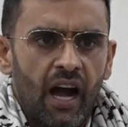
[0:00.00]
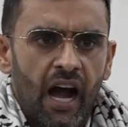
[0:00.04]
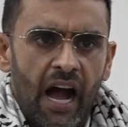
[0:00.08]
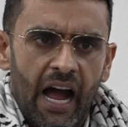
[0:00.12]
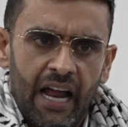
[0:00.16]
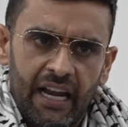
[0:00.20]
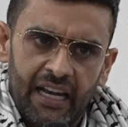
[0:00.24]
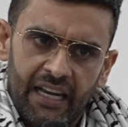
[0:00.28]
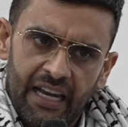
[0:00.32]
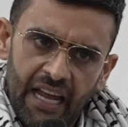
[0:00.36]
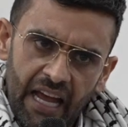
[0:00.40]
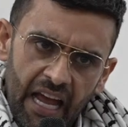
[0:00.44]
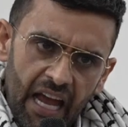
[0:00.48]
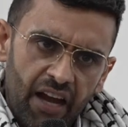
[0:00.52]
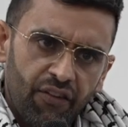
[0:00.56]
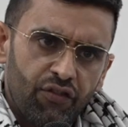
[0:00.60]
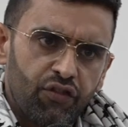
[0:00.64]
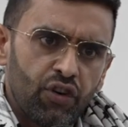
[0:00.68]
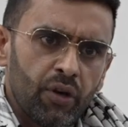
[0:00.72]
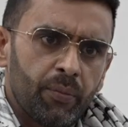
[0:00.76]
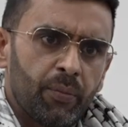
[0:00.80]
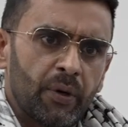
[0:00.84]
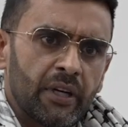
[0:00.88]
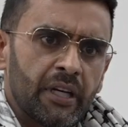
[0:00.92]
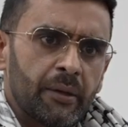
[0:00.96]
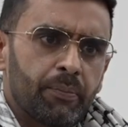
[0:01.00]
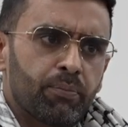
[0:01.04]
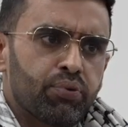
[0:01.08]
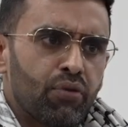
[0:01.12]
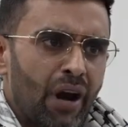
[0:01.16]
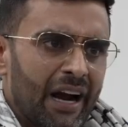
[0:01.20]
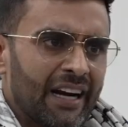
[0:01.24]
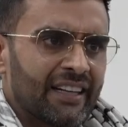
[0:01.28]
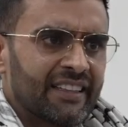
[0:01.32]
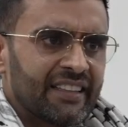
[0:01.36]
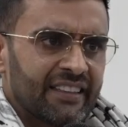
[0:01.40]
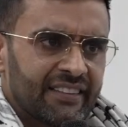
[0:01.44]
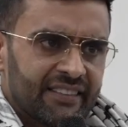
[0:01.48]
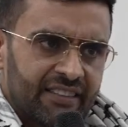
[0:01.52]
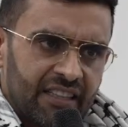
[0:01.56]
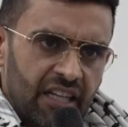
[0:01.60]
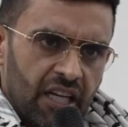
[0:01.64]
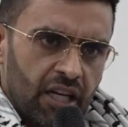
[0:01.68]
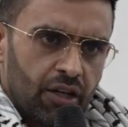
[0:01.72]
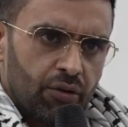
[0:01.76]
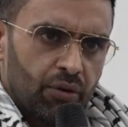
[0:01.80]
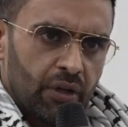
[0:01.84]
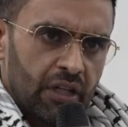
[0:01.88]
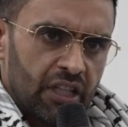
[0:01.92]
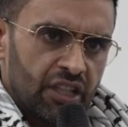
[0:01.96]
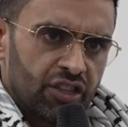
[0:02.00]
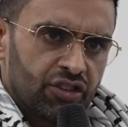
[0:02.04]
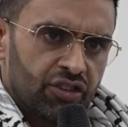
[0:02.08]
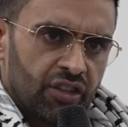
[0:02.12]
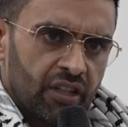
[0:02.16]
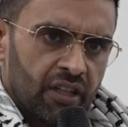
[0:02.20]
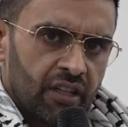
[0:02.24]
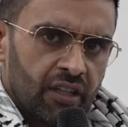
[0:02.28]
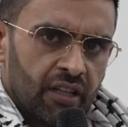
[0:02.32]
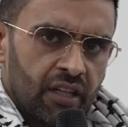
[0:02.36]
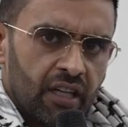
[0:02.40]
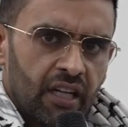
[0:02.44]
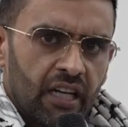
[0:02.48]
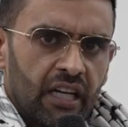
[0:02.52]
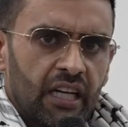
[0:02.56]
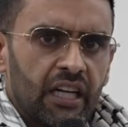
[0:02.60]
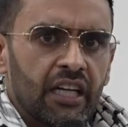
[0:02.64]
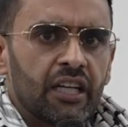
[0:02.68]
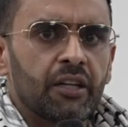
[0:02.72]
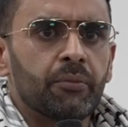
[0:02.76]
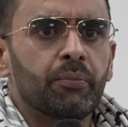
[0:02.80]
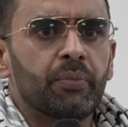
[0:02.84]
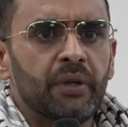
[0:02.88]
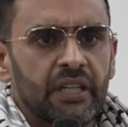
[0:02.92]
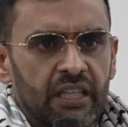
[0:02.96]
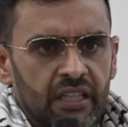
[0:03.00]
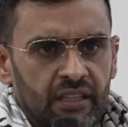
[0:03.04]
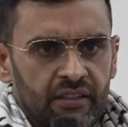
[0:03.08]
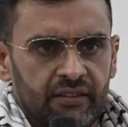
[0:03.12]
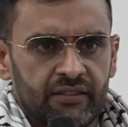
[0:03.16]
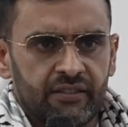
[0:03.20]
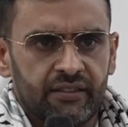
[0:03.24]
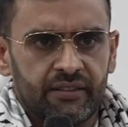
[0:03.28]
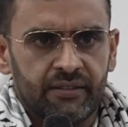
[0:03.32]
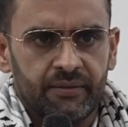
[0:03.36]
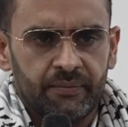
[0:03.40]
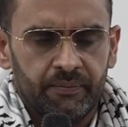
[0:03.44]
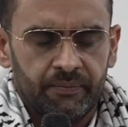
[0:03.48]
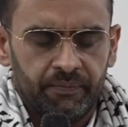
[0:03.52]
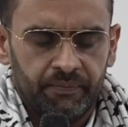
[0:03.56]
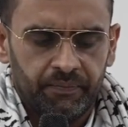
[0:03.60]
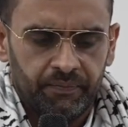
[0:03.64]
and let everybody practice their religion in peace.